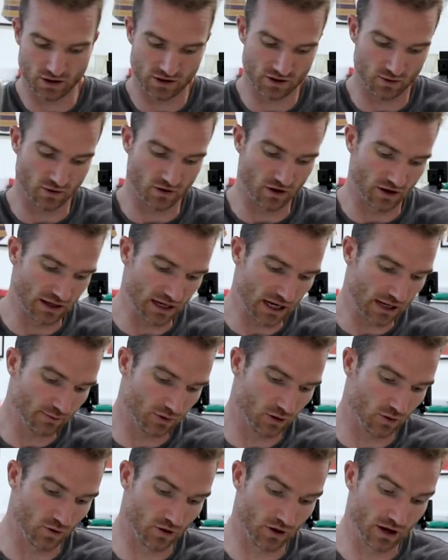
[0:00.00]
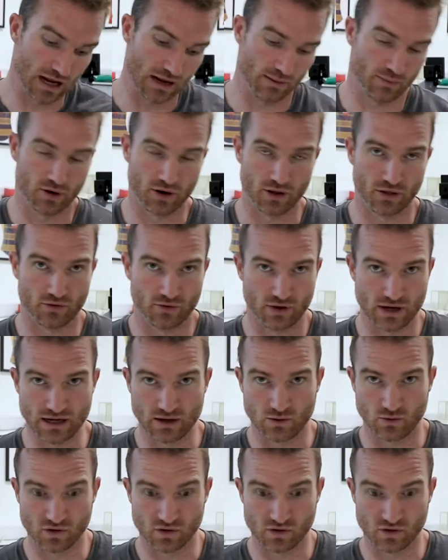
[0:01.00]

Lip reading: So we've got 9.1 and 8.3.